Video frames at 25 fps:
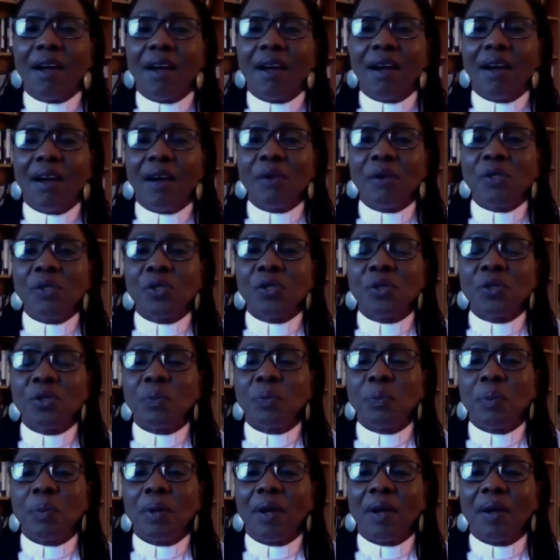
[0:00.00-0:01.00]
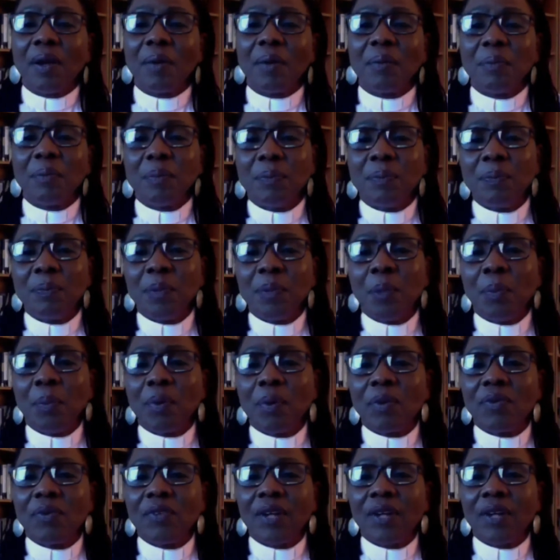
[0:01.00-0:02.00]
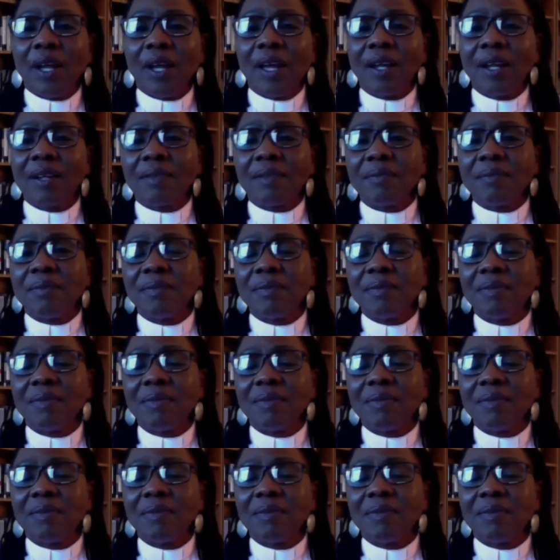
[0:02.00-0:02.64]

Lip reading: how should people of color